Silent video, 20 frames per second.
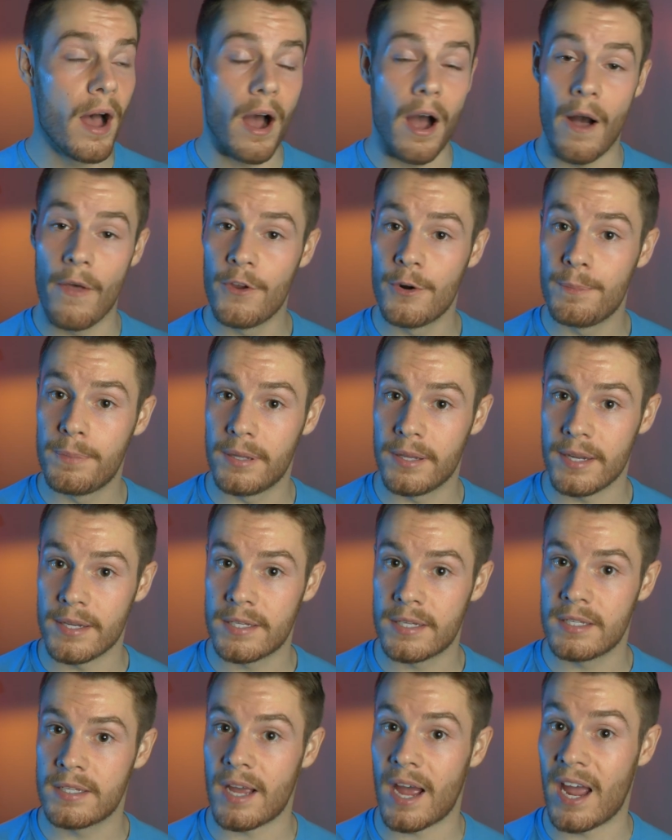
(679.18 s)
other
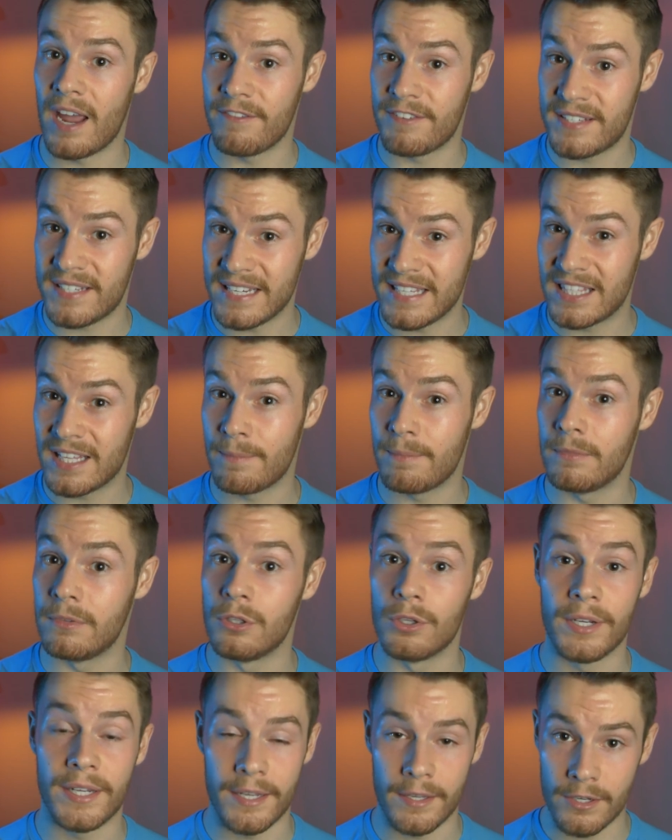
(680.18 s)
places I've seen them
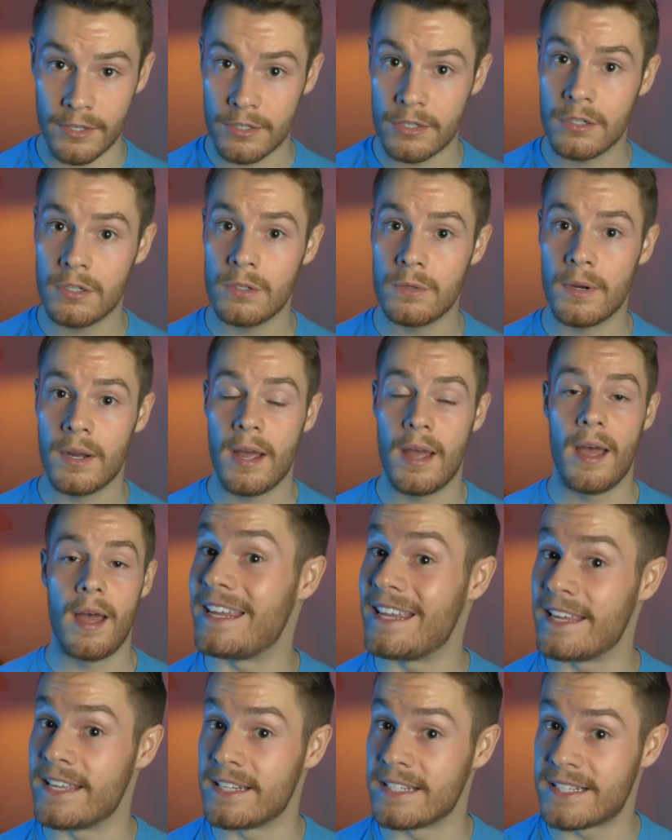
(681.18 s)
look into
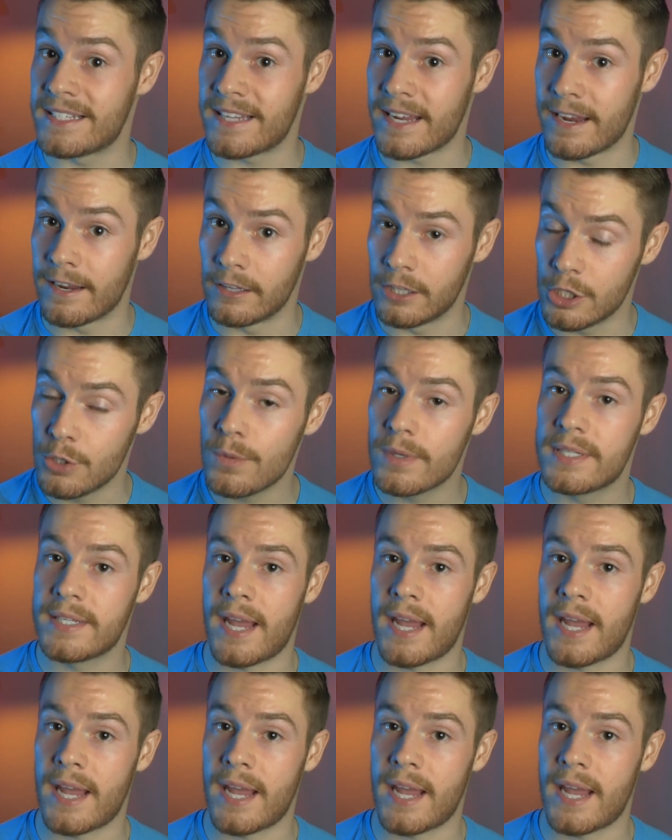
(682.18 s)
in St. Louis